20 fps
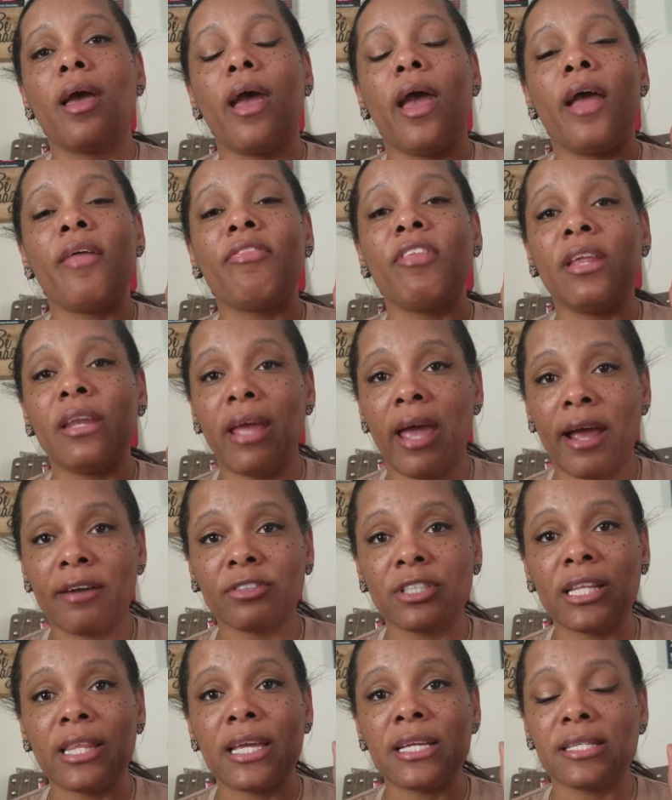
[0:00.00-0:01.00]
And then
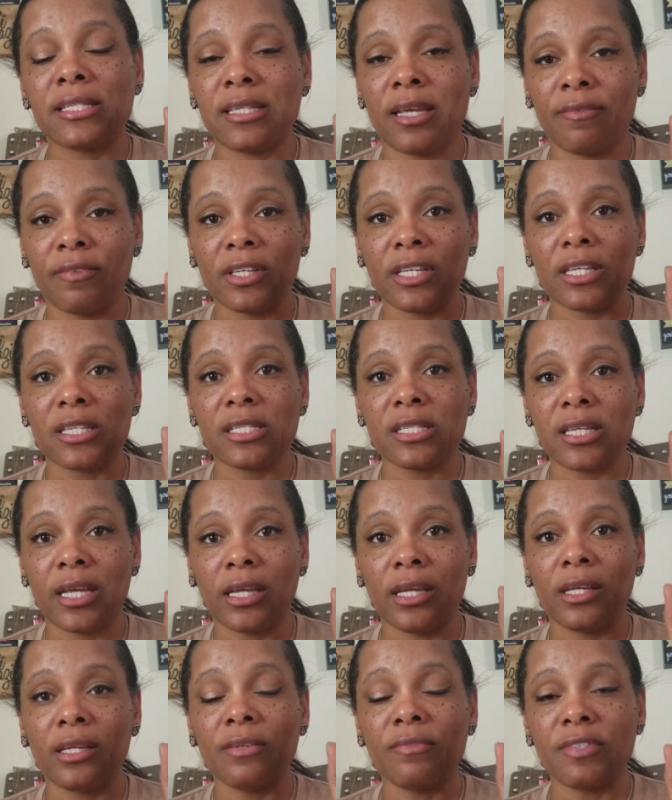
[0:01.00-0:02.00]
after that 7
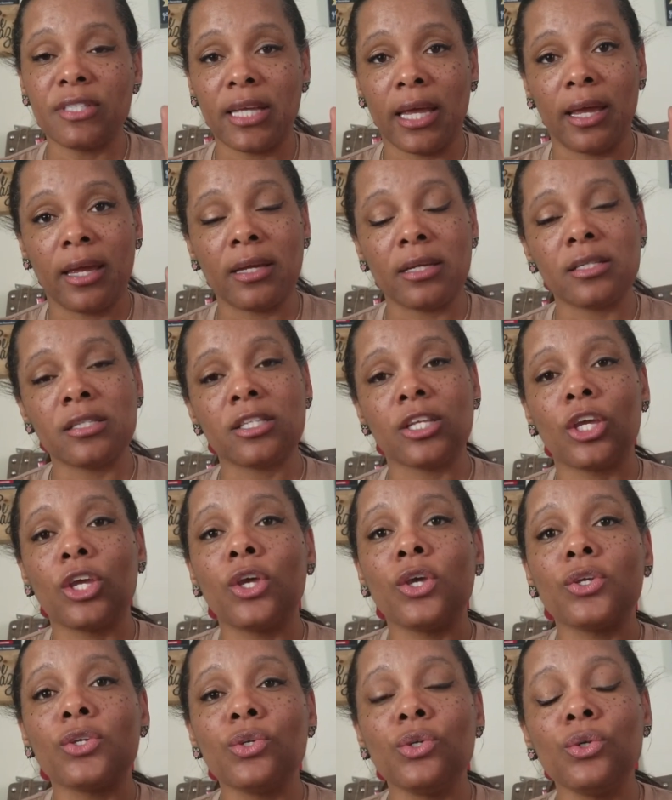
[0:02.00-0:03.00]
consecutive days,
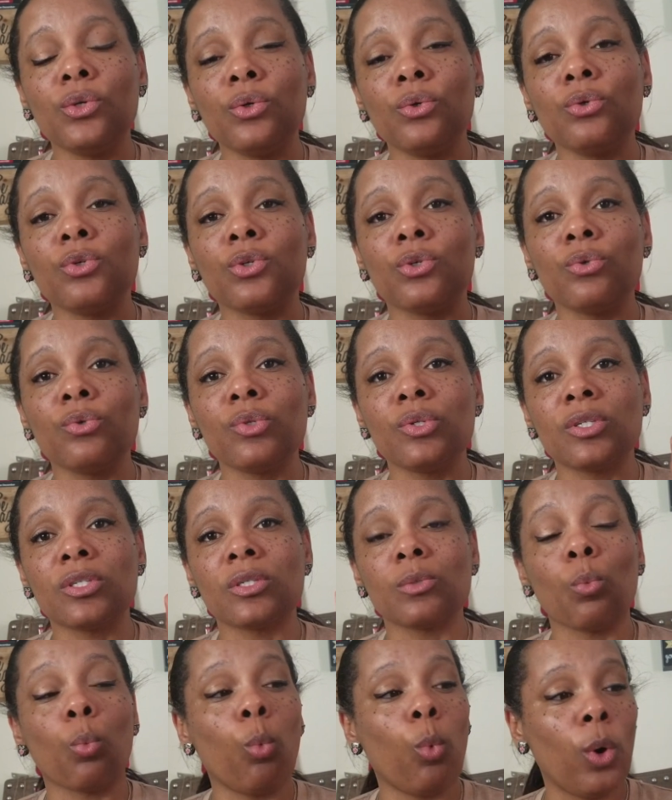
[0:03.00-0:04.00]
you
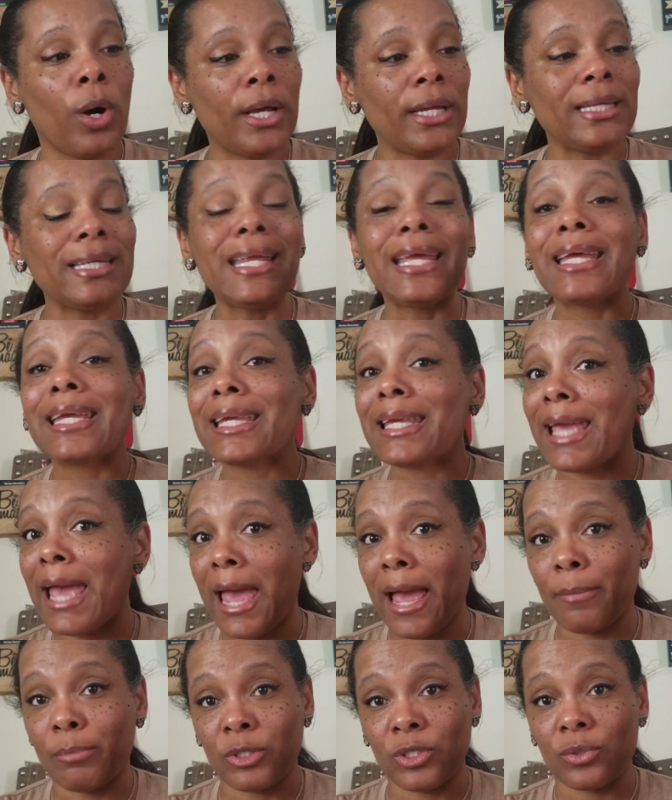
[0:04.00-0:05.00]
use 1
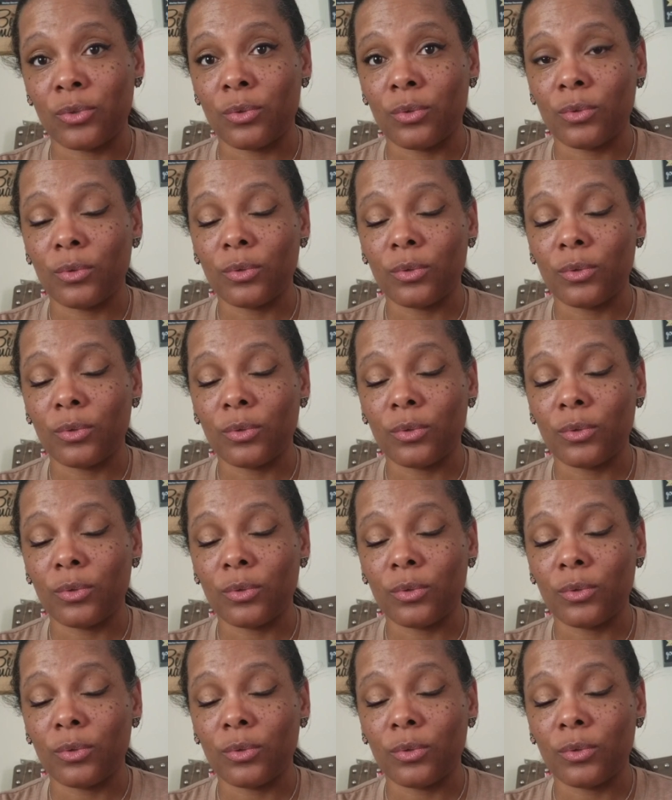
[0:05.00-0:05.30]
capsule